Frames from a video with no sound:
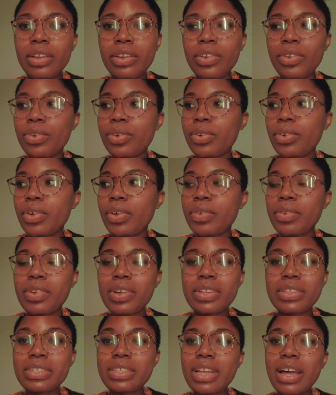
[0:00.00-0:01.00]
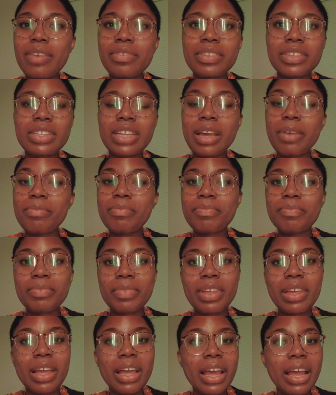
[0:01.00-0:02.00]
No, because half the time,
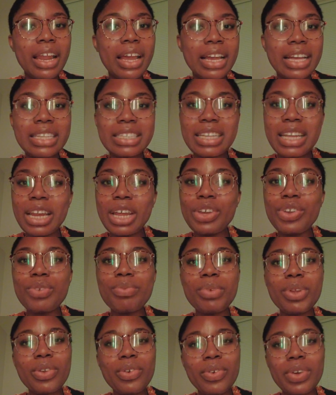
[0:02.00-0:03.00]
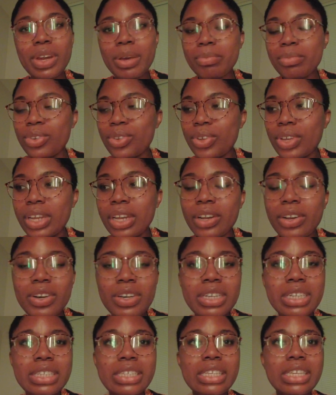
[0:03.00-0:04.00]
like I said, I don't even know what I'm doing.
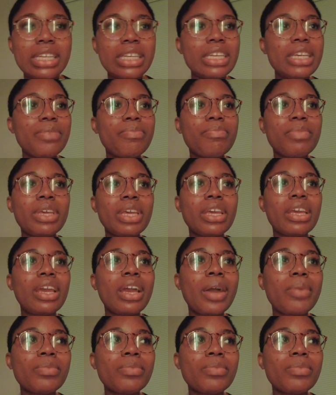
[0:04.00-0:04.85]
God is leading me.